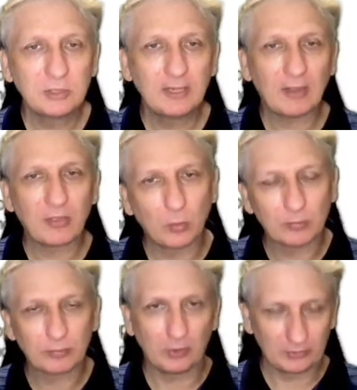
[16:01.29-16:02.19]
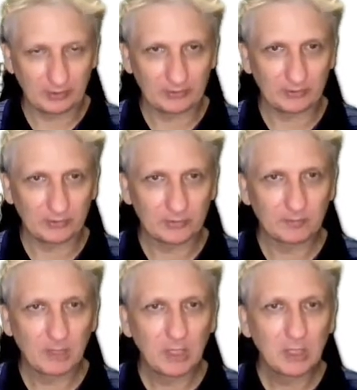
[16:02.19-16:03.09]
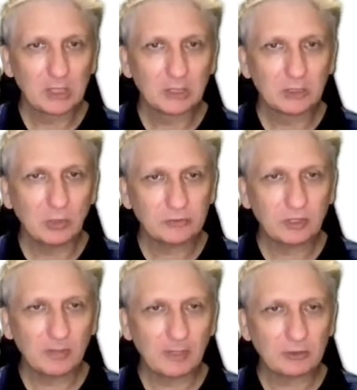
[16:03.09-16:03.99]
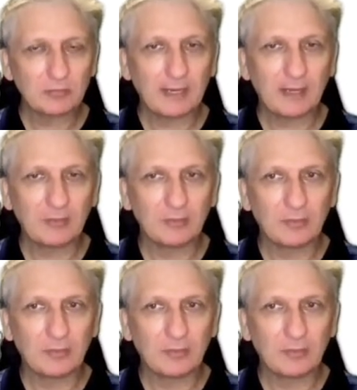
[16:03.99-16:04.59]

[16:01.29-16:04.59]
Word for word: our thought processes not so much around